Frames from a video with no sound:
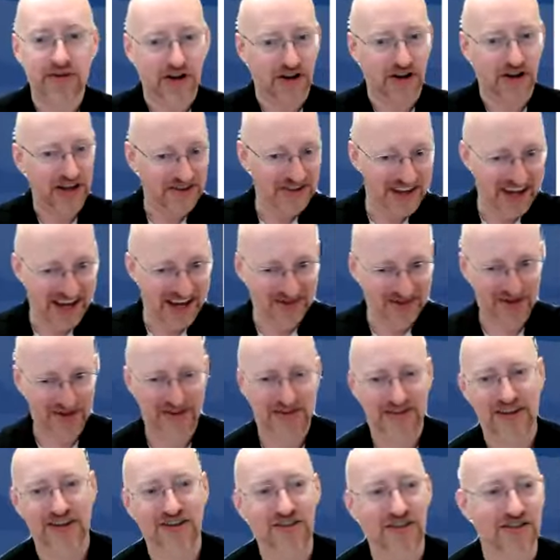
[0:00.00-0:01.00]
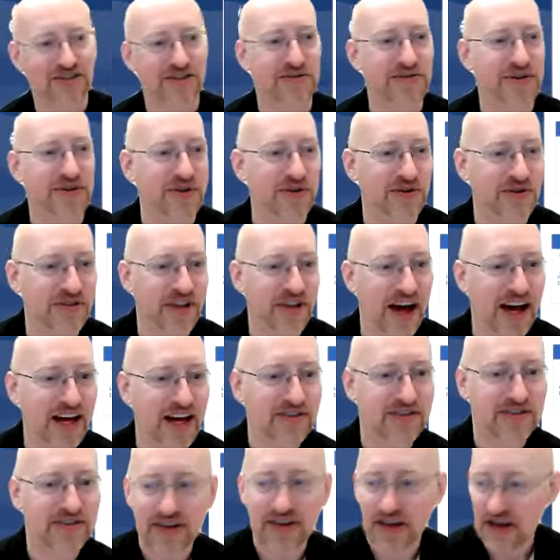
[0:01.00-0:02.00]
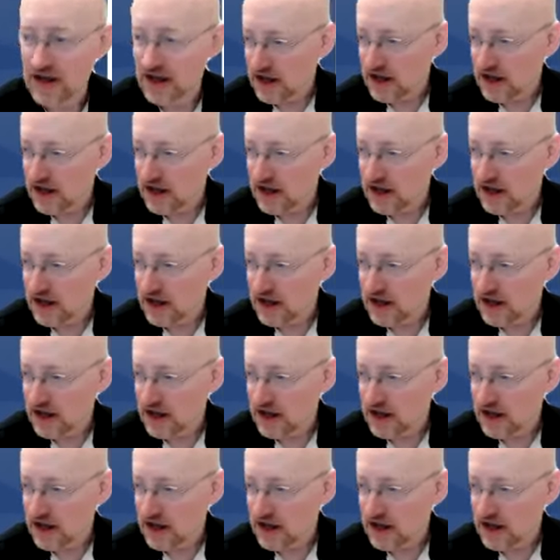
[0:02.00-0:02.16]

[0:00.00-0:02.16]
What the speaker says: I'll get to Canvas in just a few slides.